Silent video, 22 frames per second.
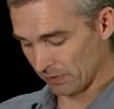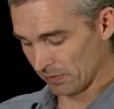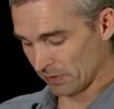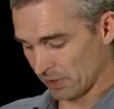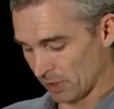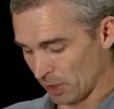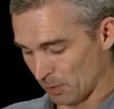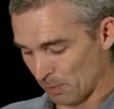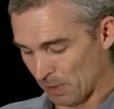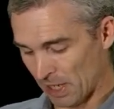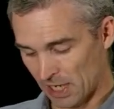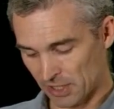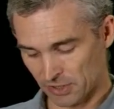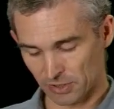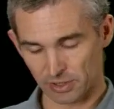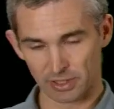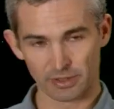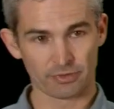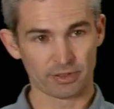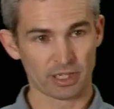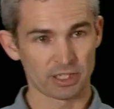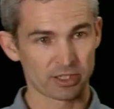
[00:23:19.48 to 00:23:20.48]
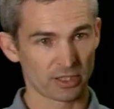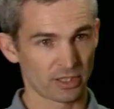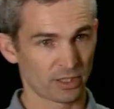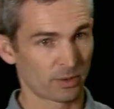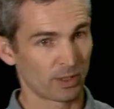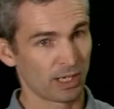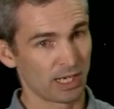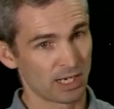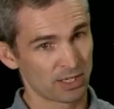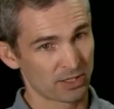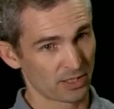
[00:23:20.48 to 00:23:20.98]
So a partial differential
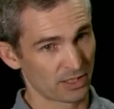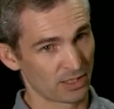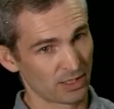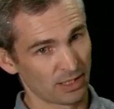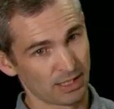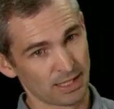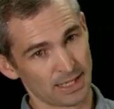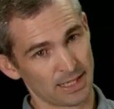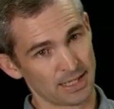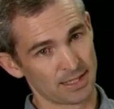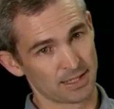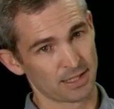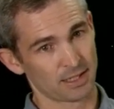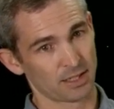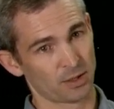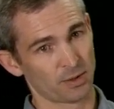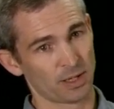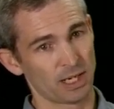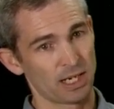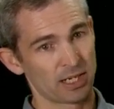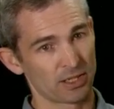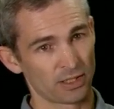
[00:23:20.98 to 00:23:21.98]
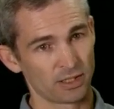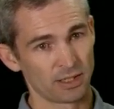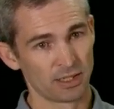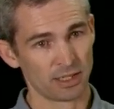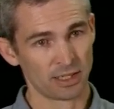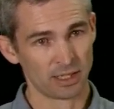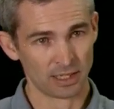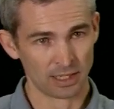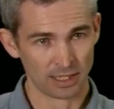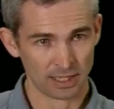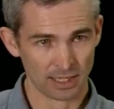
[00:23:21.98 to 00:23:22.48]
equation is an equation
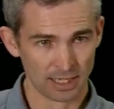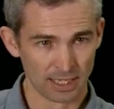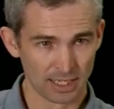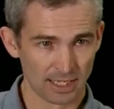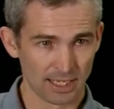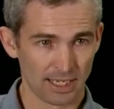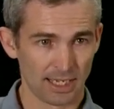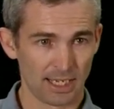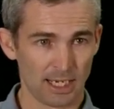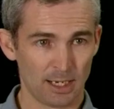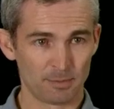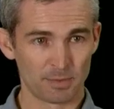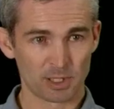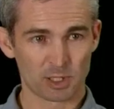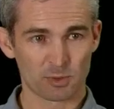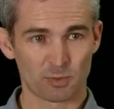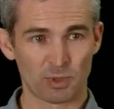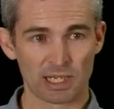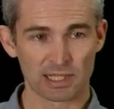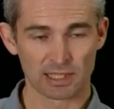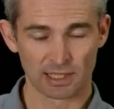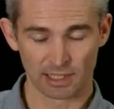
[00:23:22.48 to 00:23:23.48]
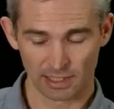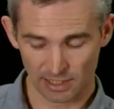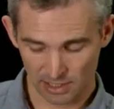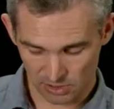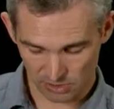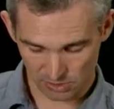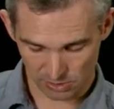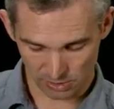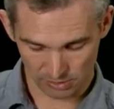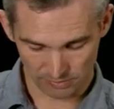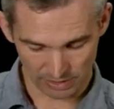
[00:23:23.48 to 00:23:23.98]
expressed in at least
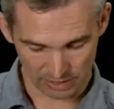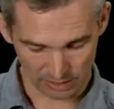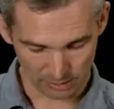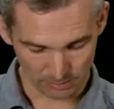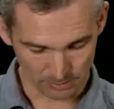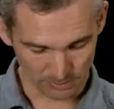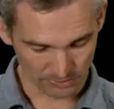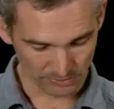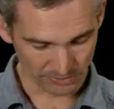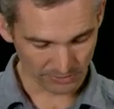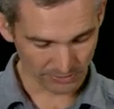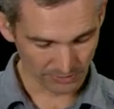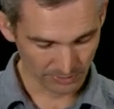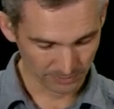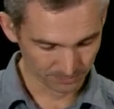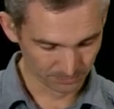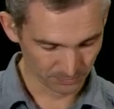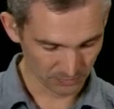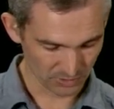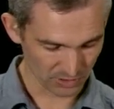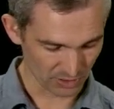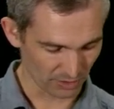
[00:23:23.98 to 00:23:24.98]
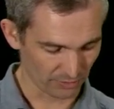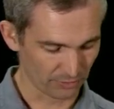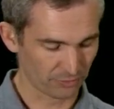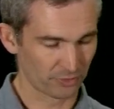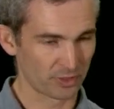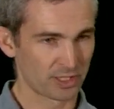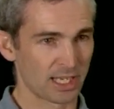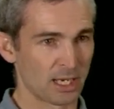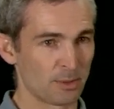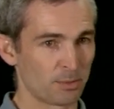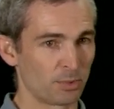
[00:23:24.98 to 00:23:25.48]
2 variables. So for
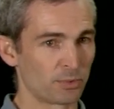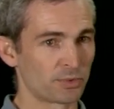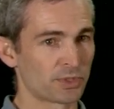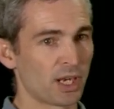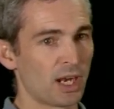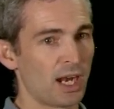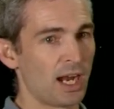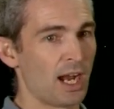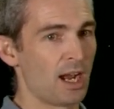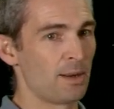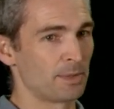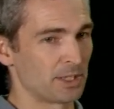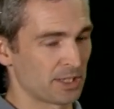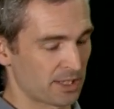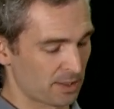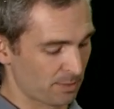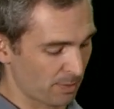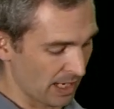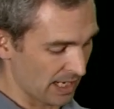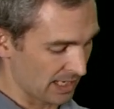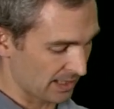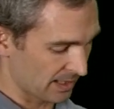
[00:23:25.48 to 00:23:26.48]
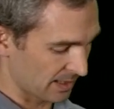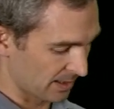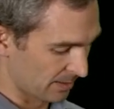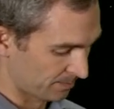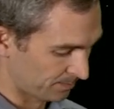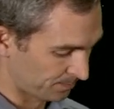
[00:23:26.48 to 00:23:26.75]
example, time and space.